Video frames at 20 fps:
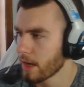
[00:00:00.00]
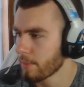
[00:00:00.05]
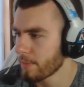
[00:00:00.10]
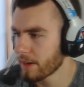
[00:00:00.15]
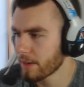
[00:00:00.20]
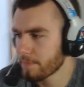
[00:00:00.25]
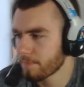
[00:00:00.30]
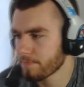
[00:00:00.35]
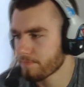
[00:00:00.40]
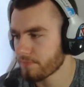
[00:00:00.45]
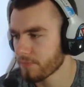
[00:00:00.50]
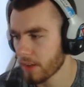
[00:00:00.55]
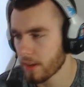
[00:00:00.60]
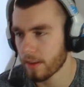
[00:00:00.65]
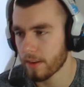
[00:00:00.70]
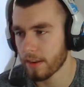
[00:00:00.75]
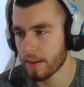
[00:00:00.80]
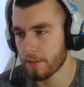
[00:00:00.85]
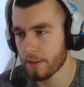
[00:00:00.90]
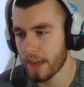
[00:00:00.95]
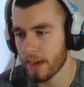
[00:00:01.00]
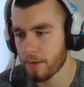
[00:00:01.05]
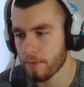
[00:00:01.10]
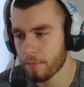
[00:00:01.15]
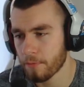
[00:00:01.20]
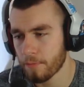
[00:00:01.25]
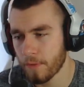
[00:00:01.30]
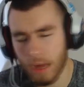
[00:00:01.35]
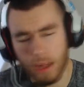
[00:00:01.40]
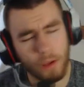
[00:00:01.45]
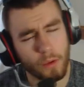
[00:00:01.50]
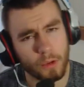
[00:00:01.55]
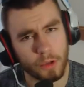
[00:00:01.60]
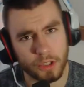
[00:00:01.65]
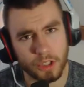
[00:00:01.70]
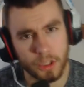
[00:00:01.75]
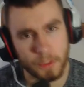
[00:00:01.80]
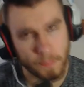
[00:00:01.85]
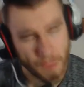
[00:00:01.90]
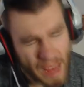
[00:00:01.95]
But now, follower
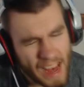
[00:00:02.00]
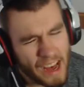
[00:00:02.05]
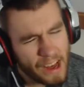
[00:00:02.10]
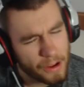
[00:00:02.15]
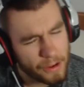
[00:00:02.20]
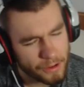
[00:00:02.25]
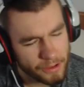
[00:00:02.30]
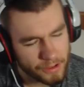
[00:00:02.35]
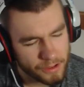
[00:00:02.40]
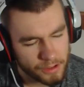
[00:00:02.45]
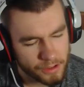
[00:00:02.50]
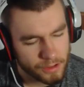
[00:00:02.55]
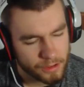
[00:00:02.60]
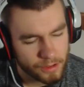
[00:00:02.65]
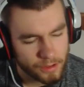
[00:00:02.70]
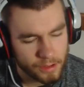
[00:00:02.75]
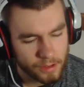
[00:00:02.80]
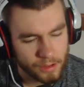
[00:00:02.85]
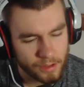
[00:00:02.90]
spells,